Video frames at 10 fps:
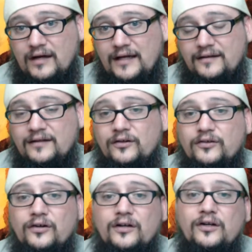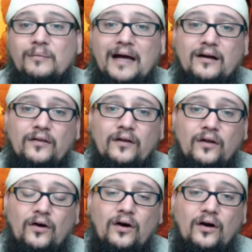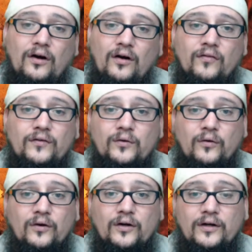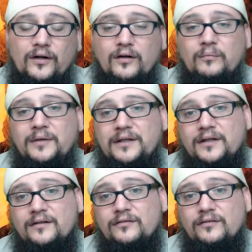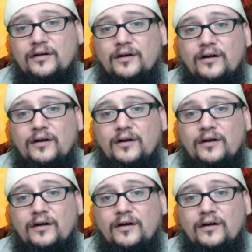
right? Then you're turning your back on the law, on the Torah, on obedience,